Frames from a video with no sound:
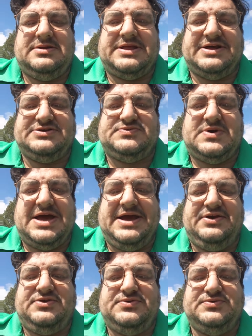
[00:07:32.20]
That's
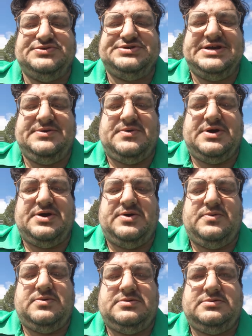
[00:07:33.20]
right,
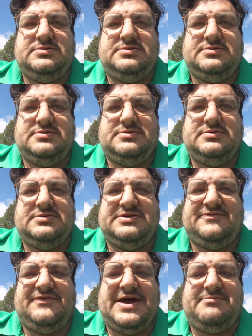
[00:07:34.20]
2-0.
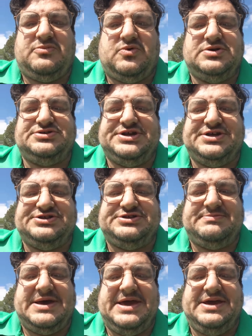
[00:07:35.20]
Fat boy's getting
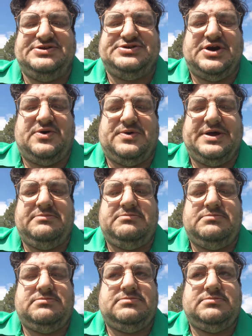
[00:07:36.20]
some age on
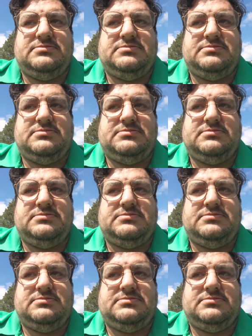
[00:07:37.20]
him.